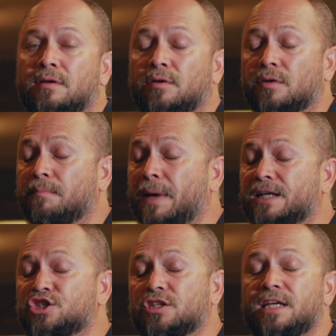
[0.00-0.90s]
You know, the
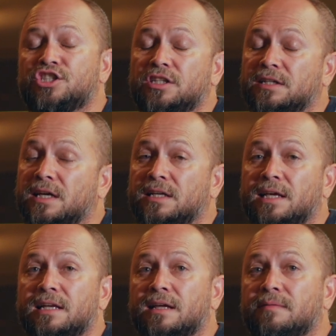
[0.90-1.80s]
imagination can
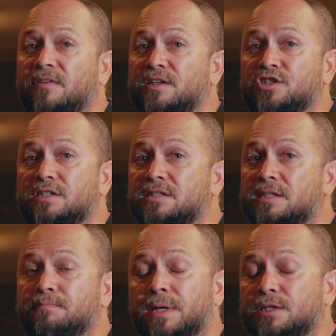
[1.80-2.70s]
get visions
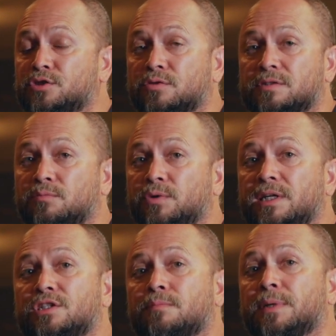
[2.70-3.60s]
and pictures, and we
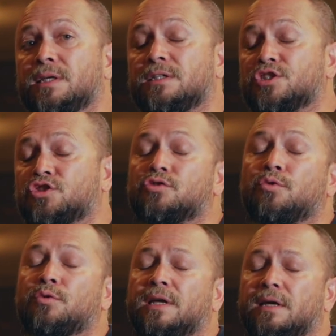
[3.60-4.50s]
need to be
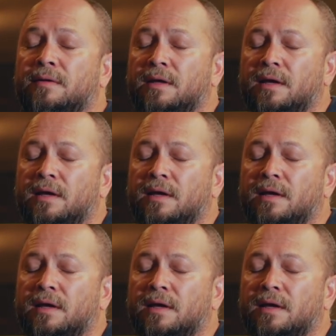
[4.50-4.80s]
discerning